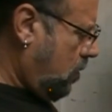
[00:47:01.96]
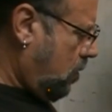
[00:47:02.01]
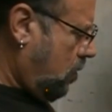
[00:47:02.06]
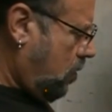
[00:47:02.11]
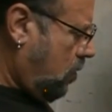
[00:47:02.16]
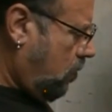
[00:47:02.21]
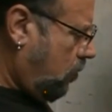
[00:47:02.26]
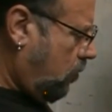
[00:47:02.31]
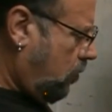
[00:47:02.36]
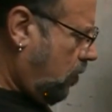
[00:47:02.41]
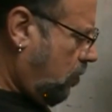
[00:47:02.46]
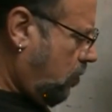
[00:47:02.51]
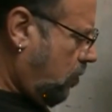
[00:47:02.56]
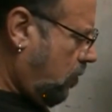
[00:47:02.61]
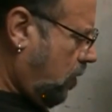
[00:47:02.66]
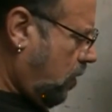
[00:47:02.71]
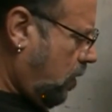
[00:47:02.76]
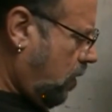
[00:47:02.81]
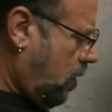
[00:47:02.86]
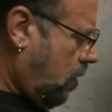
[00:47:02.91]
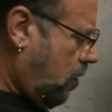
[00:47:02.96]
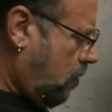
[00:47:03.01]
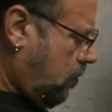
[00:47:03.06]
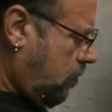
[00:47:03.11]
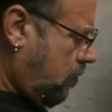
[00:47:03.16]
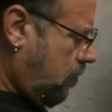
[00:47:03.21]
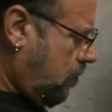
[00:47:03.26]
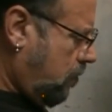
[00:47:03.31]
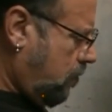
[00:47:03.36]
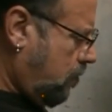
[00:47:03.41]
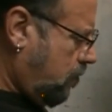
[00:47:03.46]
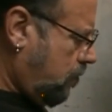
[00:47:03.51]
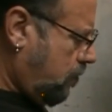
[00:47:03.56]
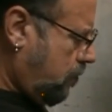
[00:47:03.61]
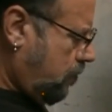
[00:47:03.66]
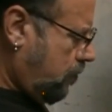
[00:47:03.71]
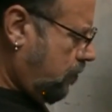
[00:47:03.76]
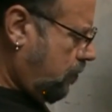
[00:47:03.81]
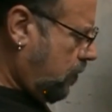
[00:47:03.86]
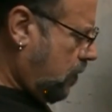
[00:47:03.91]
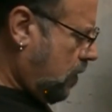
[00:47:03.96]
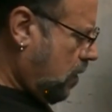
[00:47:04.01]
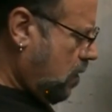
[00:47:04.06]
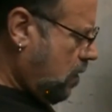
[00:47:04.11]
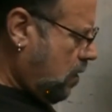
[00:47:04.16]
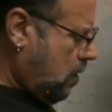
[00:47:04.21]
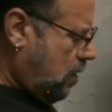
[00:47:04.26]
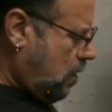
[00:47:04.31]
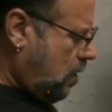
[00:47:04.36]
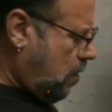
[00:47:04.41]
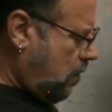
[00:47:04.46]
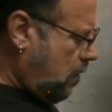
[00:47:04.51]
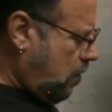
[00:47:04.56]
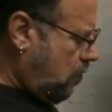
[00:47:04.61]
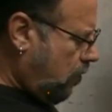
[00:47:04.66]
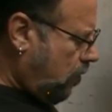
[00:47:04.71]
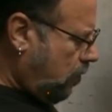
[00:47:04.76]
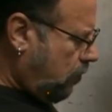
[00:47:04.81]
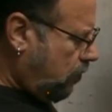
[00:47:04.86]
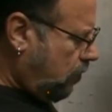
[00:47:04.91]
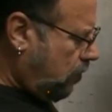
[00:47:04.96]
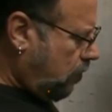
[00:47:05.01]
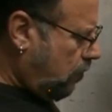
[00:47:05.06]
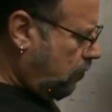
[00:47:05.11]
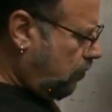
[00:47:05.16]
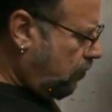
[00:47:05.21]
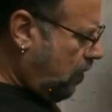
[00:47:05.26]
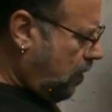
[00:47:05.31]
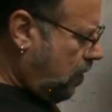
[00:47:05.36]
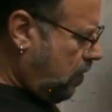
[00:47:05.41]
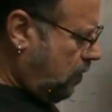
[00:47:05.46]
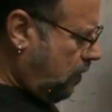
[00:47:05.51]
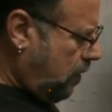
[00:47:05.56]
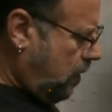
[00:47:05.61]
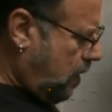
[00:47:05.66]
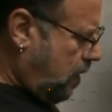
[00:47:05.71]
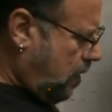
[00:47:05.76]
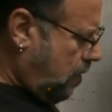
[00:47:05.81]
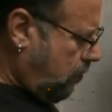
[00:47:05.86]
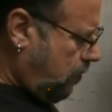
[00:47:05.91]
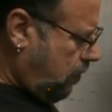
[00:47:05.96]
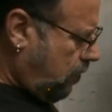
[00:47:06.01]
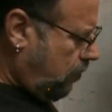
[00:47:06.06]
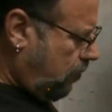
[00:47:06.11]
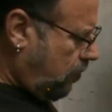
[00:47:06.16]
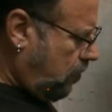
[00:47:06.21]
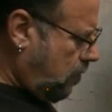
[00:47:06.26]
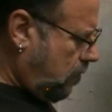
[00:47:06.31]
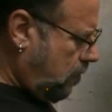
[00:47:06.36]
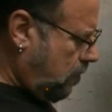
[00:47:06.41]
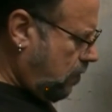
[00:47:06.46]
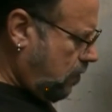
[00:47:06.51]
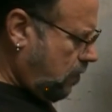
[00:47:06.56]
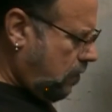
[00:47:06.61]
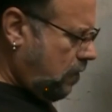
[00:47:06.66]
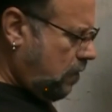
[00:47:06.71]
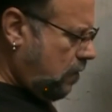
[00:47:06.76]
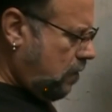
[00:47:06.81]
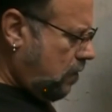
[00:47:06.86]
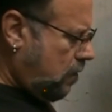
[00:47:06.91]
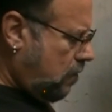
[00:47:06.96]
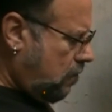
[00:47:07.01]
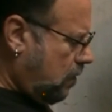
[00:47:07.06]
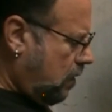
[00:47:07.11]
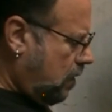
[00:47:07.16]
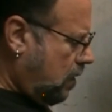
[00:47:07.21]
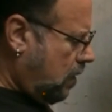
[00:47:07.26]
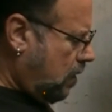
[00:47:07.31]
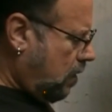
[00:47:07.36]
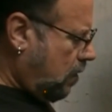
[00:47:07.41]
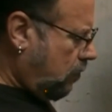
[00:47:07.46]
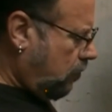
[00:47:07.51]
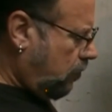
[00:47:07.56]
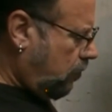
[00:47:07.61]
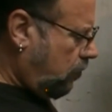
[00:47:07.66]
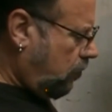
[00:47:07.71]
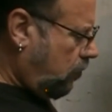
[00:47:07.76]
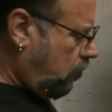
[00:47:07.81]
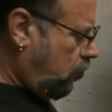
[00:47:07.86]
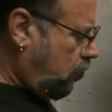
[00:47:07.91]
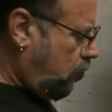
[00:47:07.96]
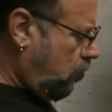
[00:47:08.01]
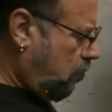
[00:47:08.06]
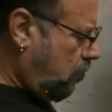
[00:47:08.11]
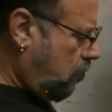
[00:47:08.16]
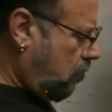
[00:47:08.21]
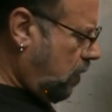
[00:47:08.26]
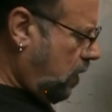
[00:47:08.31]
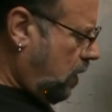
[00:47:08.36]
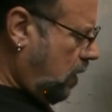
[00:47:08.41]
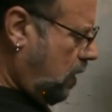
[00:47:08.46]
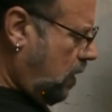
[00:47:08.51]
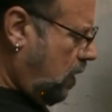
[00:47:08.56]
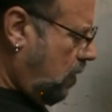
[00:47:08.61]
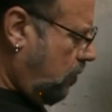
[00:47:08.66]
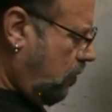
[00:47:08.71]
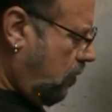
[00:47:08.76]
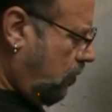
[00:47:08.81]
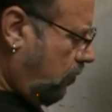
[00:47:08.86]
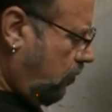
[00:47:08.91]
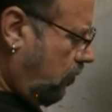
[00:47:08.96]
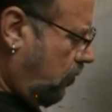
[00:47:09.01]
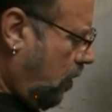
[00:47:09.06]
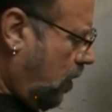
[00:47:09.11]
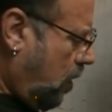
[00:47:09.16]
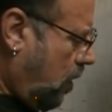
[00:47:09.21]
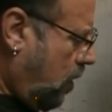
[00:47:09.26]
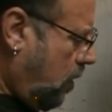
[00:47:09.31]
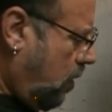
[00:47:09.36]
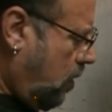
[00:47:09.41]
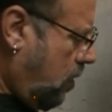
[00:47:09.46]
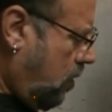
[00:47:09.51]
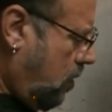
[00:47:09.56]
to separate out. I'm interested in this side of the canvas because to me this side